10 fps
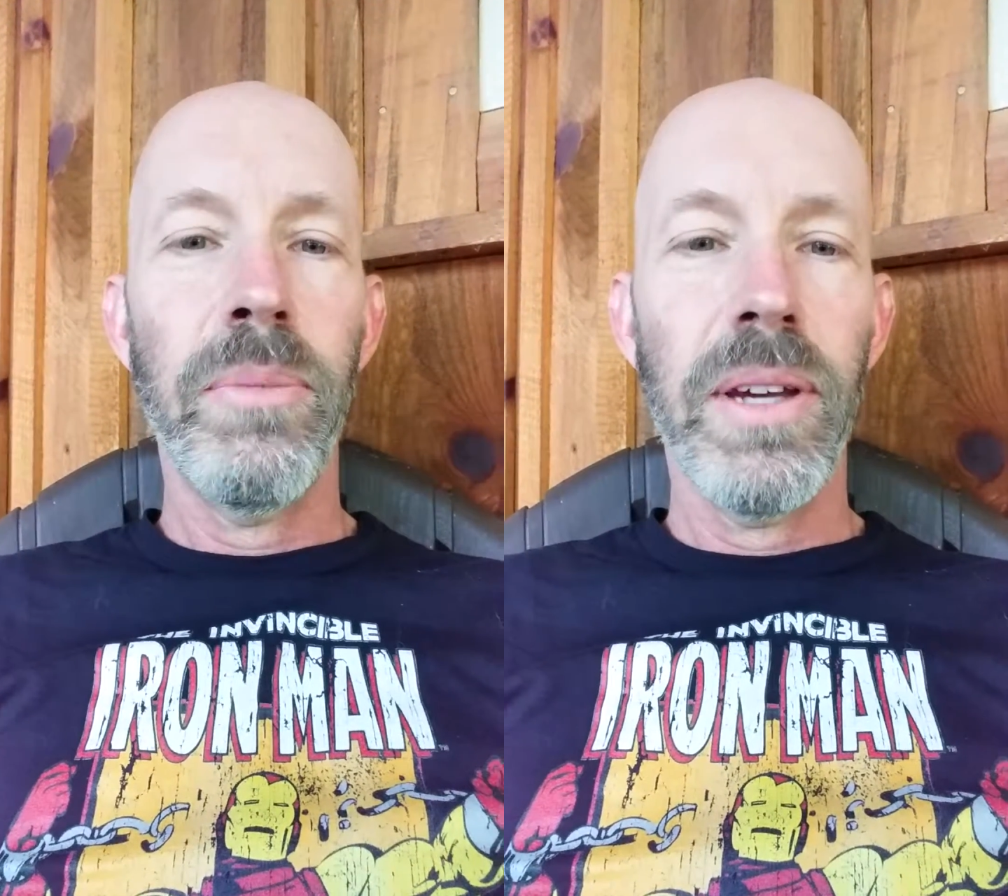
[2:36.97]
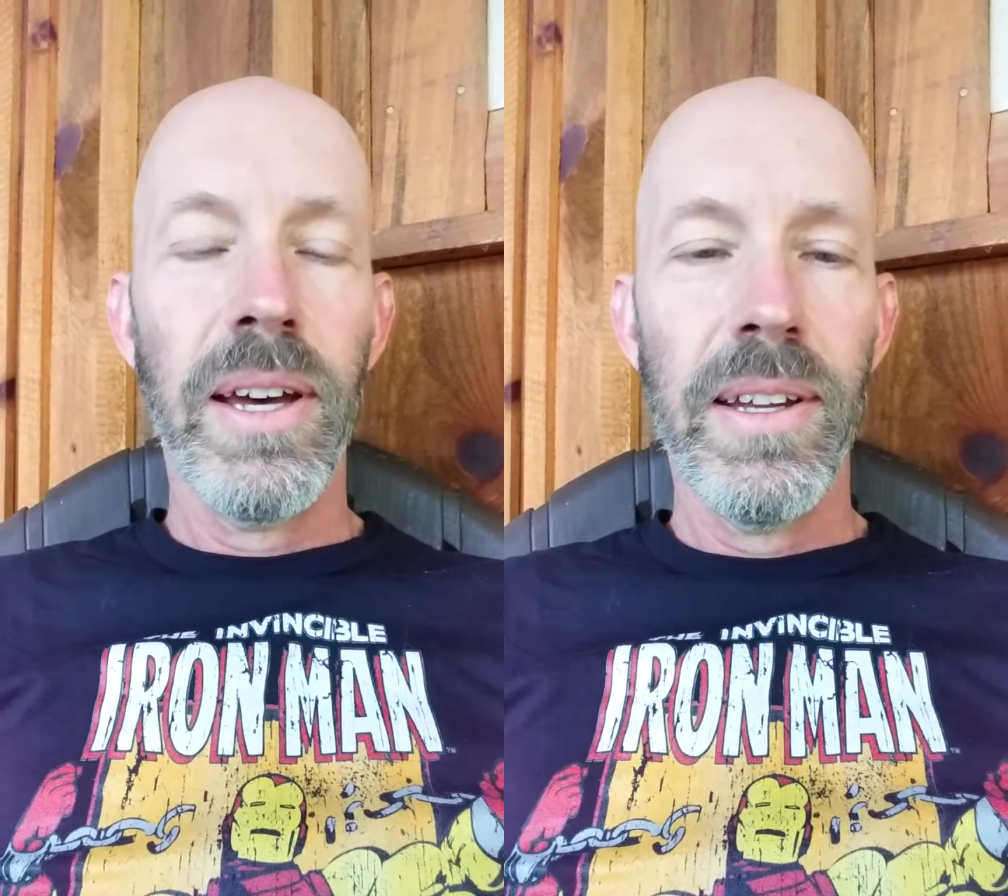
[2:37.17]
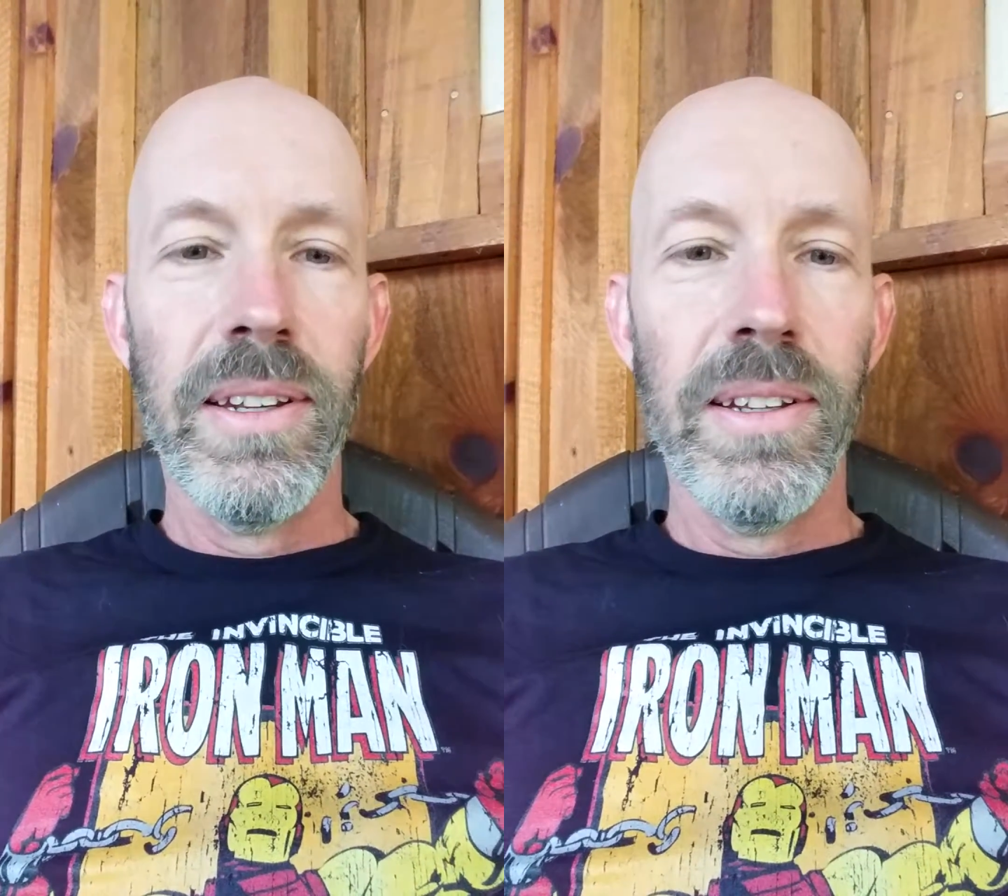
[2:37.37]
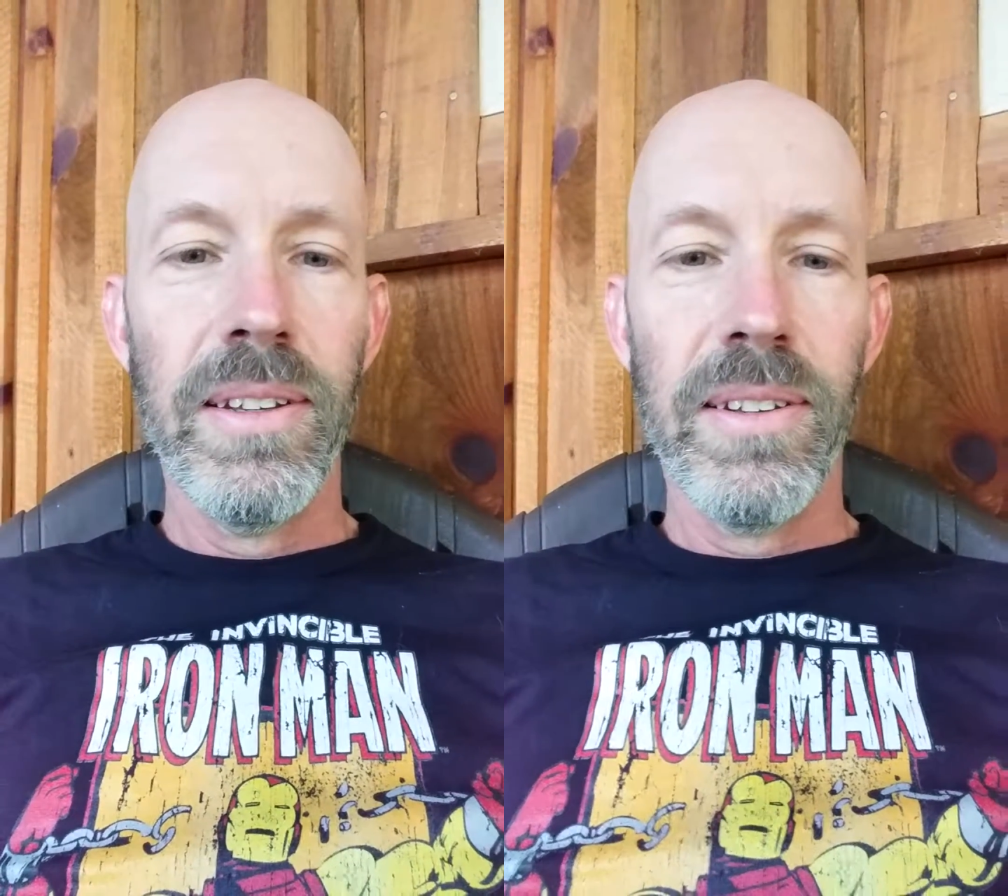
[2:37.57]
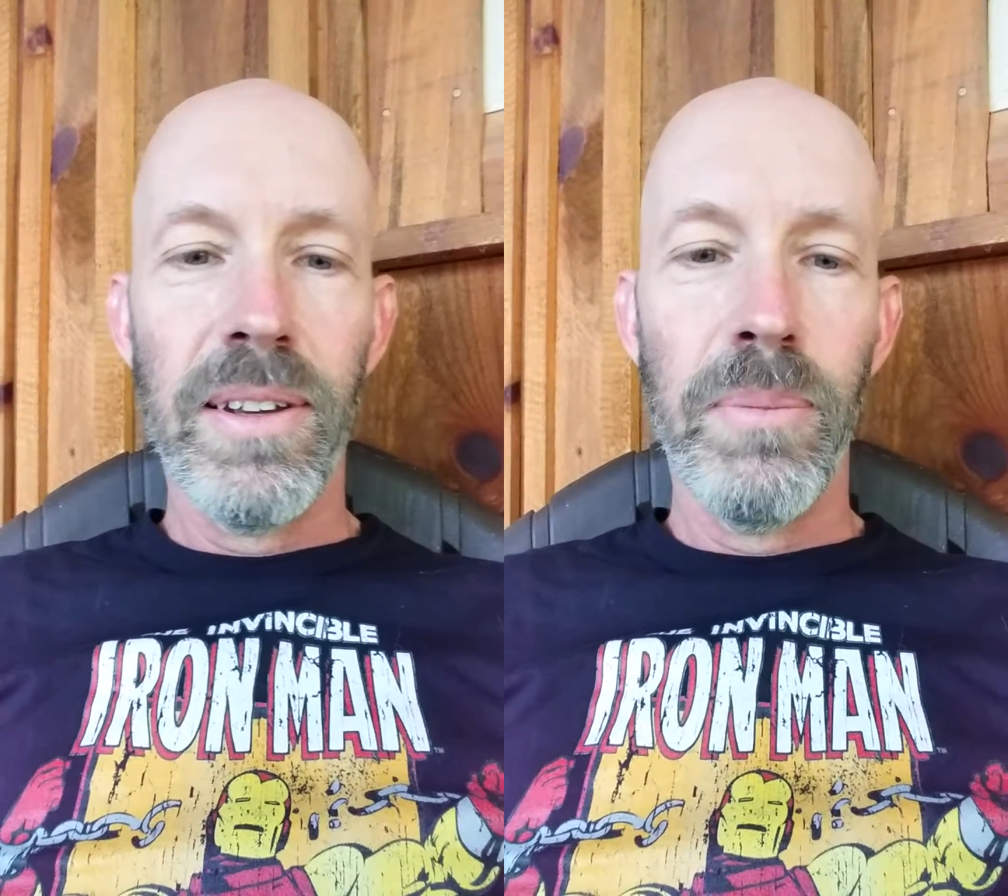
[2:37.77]
big
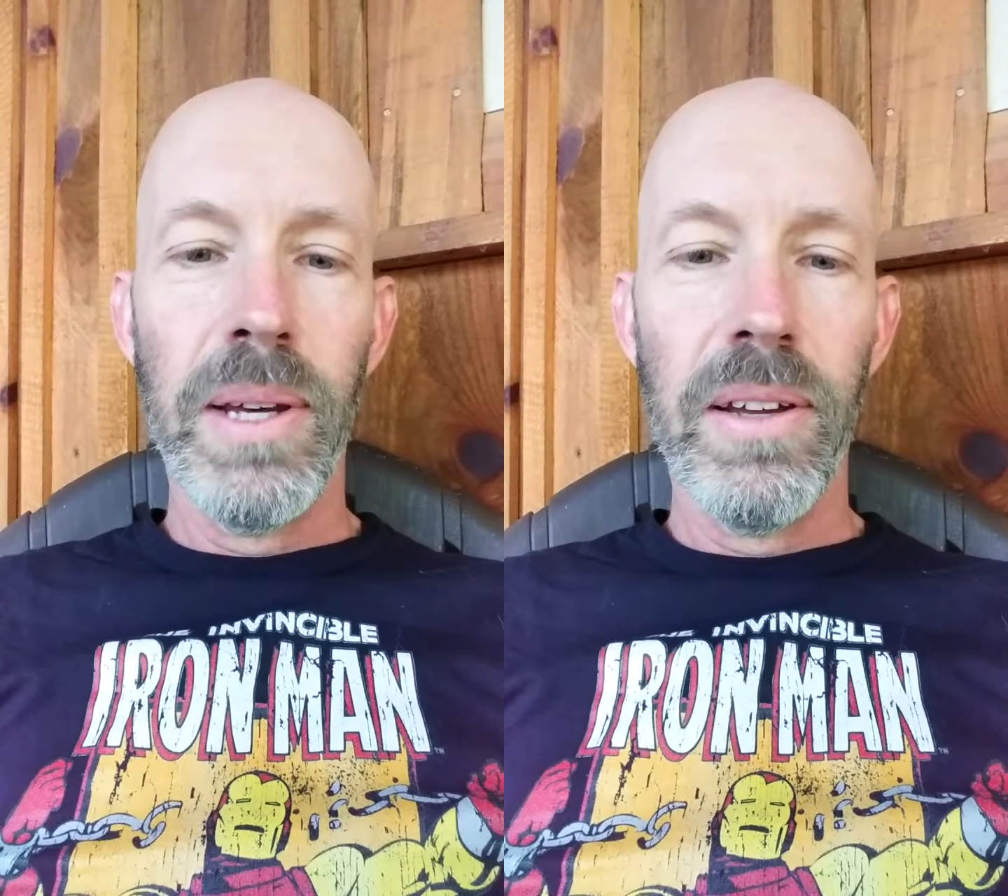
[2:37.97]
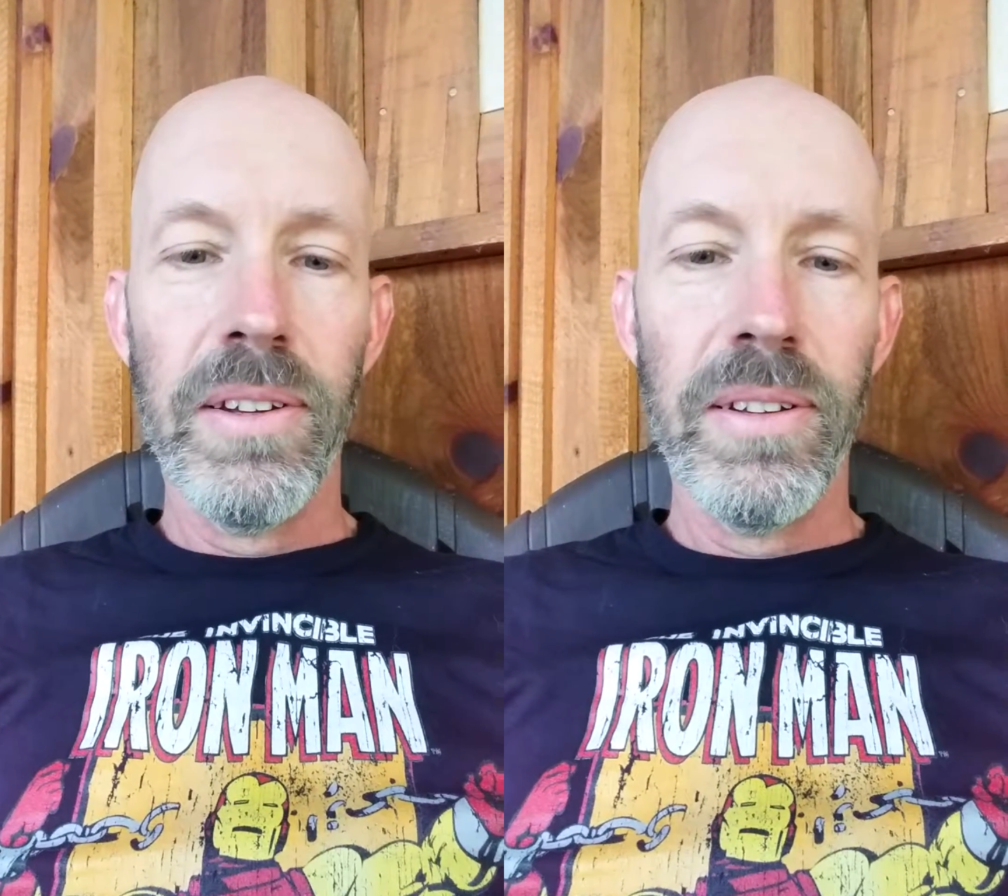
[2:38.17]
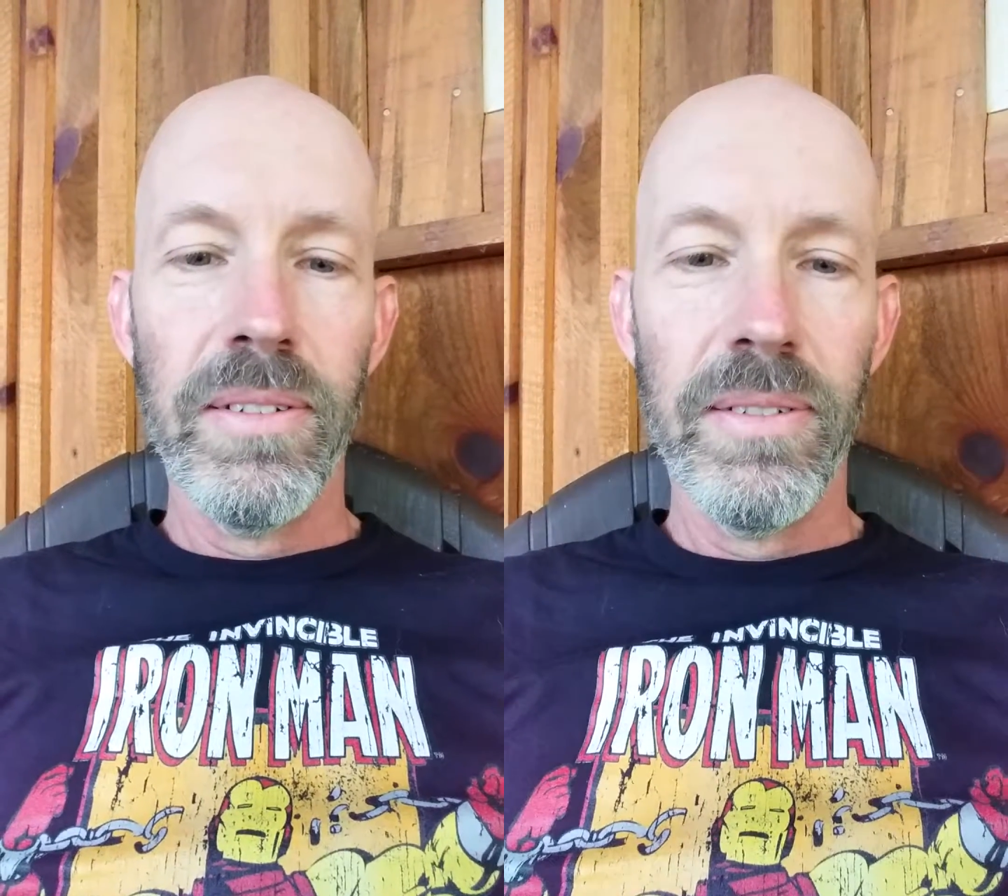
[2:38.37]
ideas about